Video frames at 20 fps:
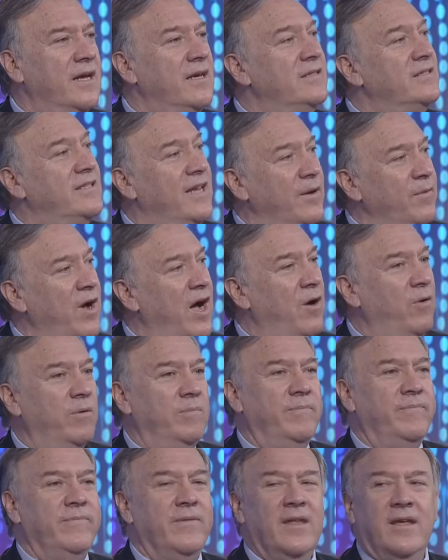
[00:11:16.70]
Zero.
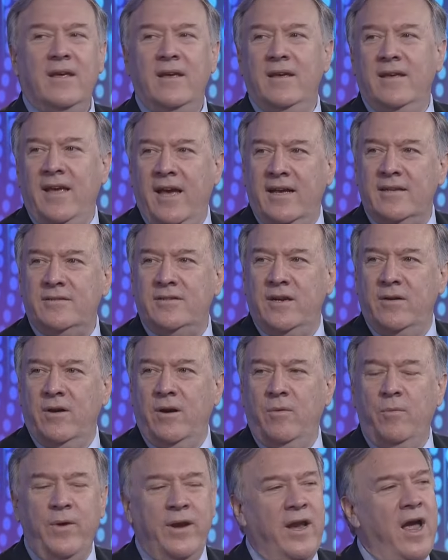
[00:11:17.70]
Yeah,
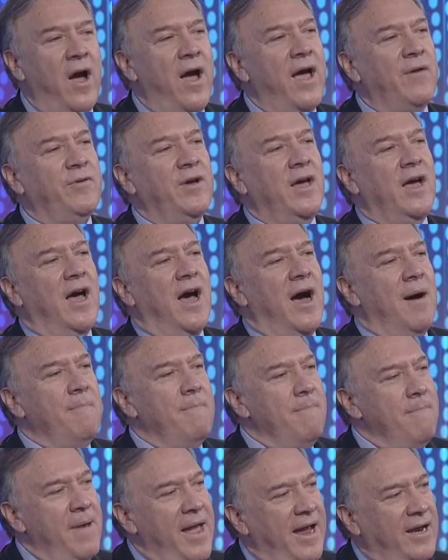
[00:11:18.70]
zero. We now have a
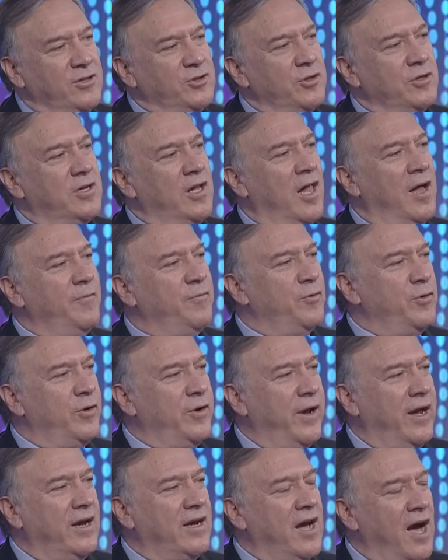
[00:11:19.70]
major
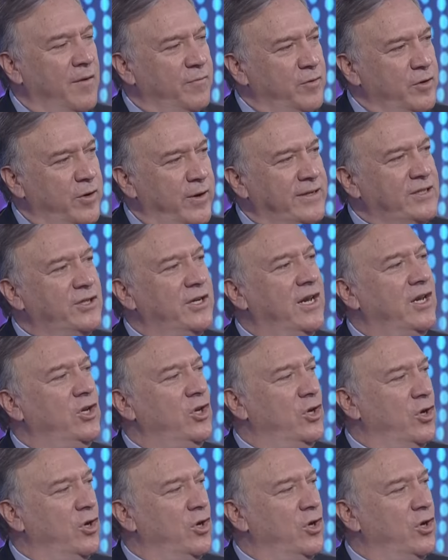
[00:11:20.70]
conflagra- conflagration in